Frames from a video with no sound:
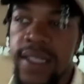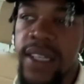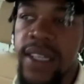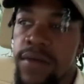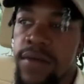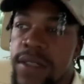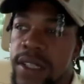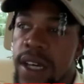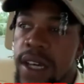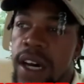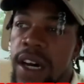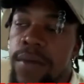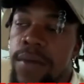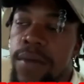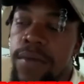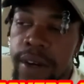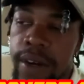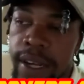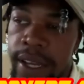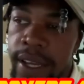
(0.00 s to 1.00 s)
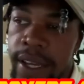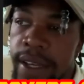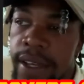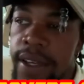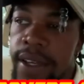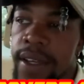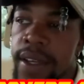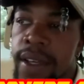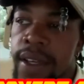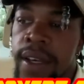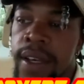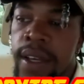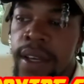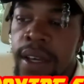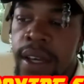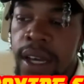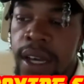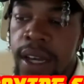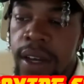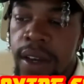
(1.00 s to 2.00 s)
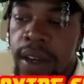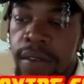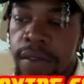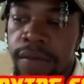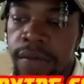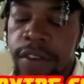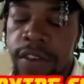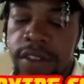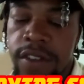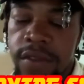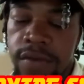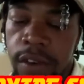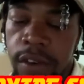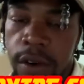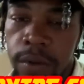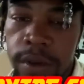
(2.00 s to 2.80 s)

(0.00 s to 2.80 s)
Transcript: it was an upbringing. First of all,